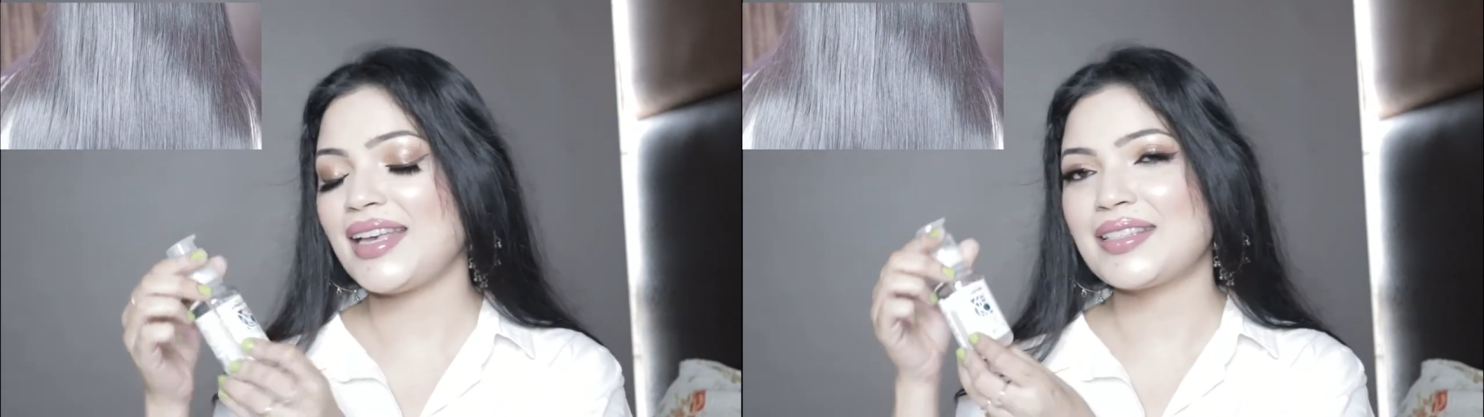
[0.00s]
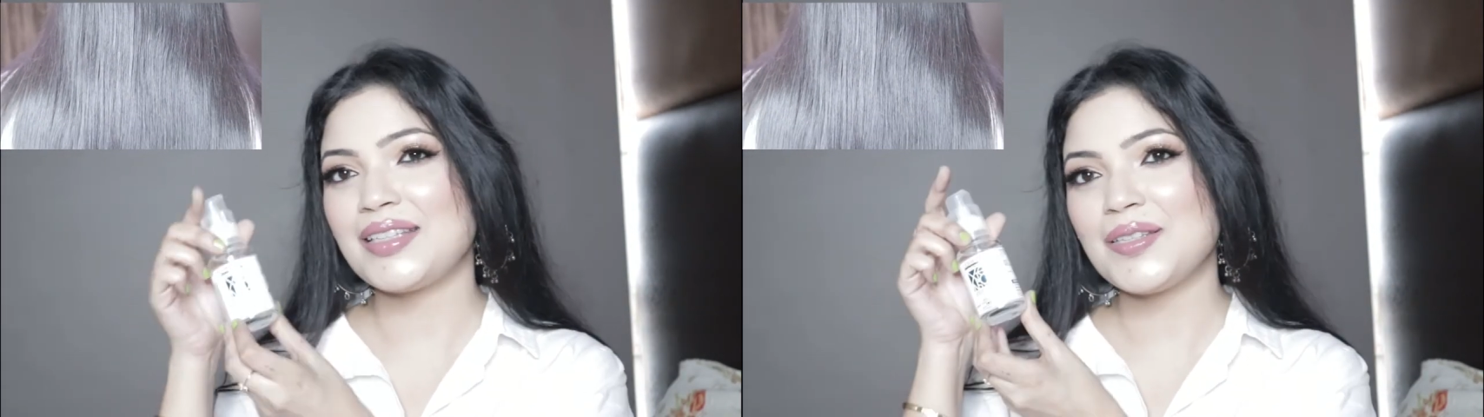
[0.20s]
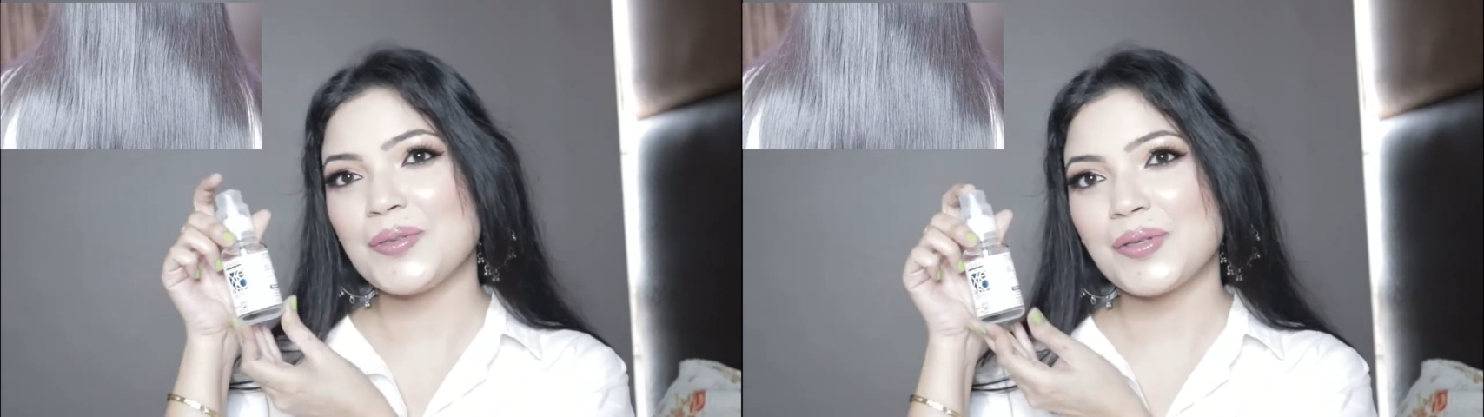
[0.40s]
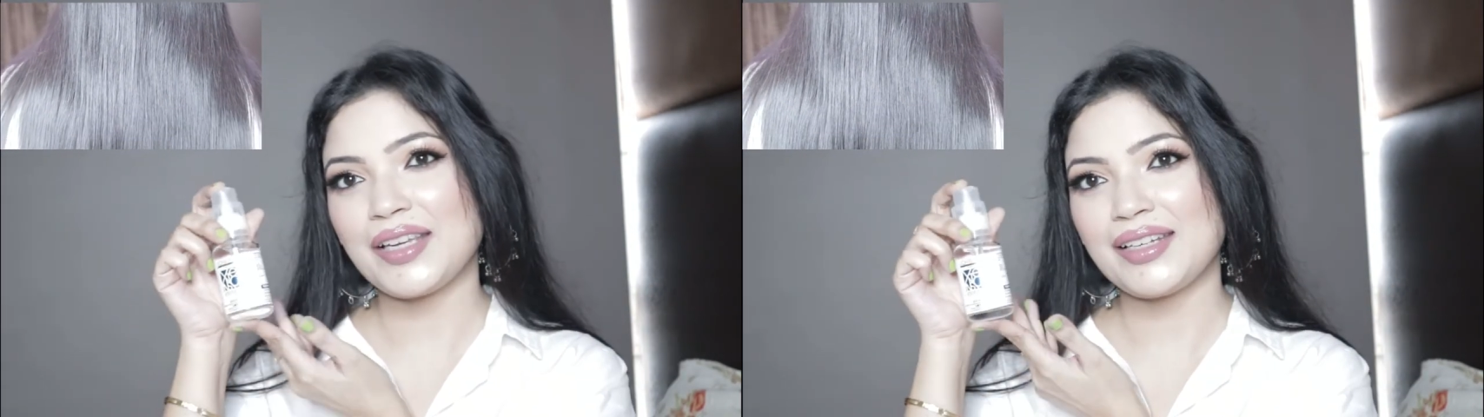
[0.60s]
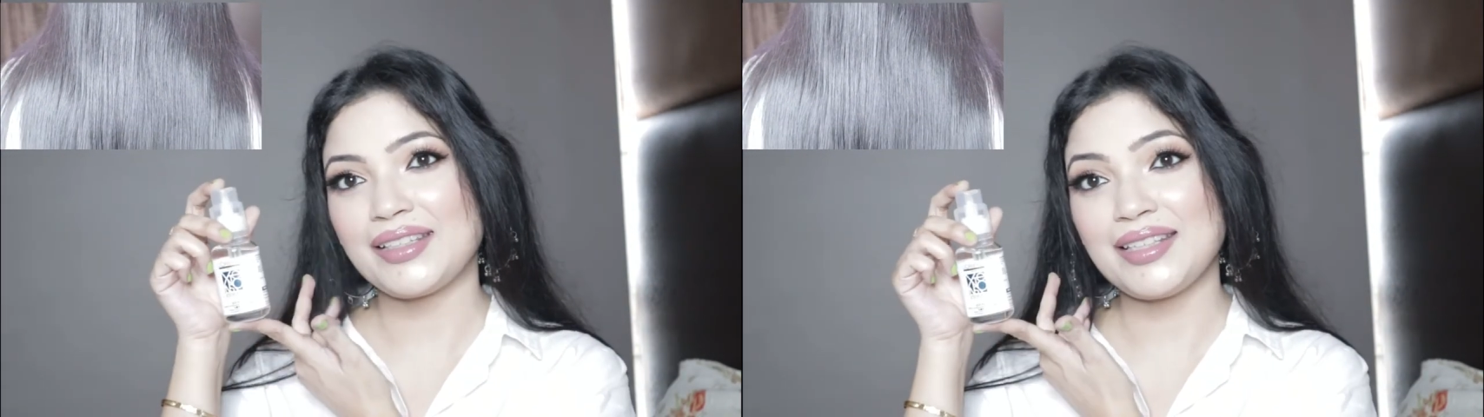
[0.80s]
extensive
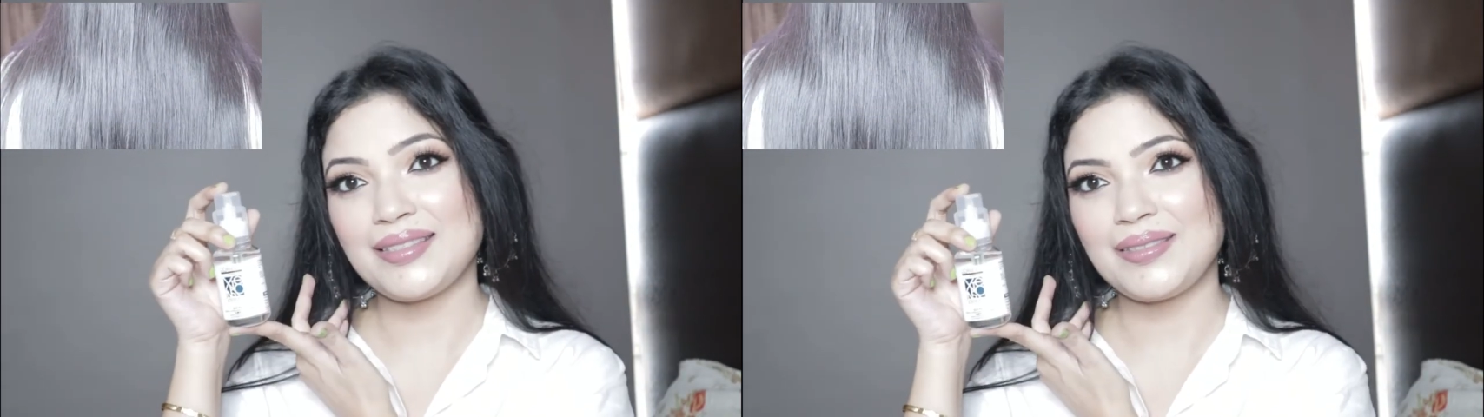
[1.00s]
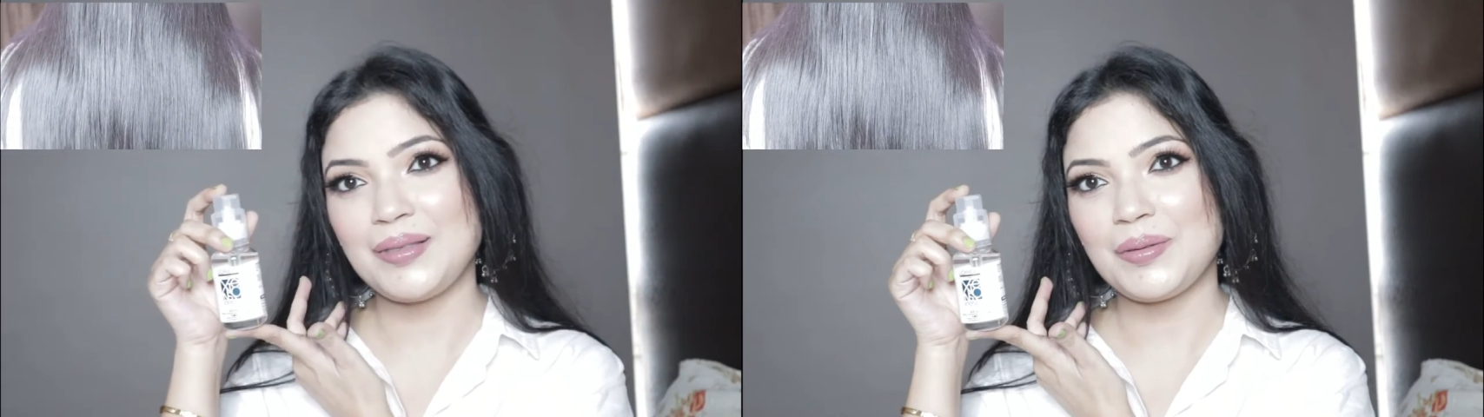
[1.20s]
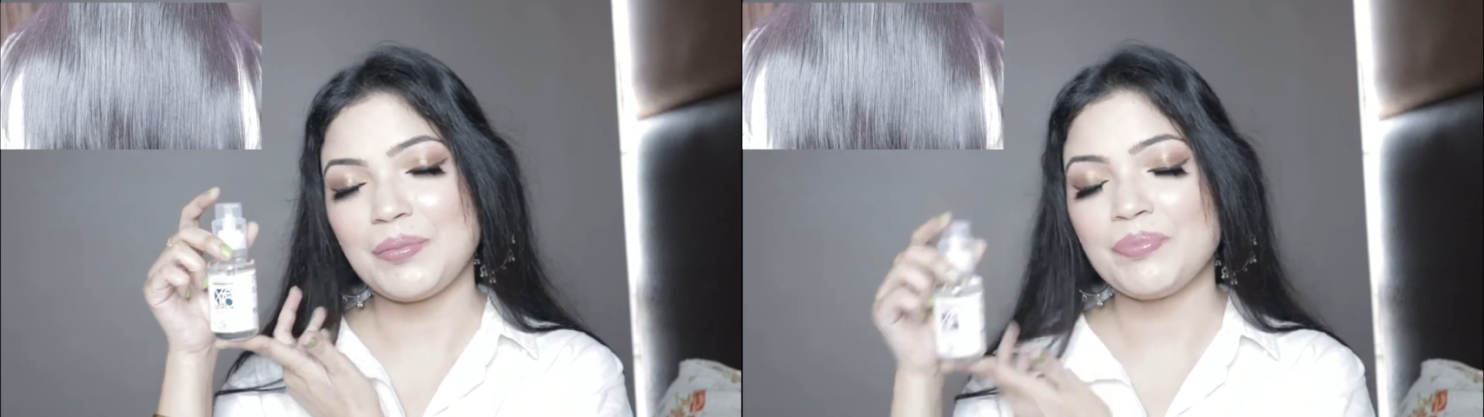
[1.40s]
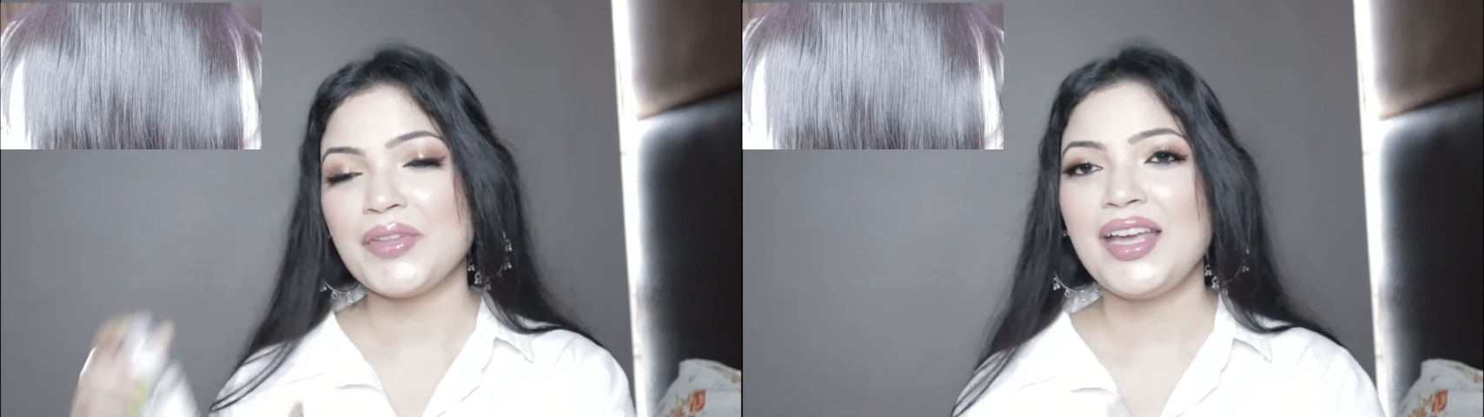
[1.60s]
care key serum,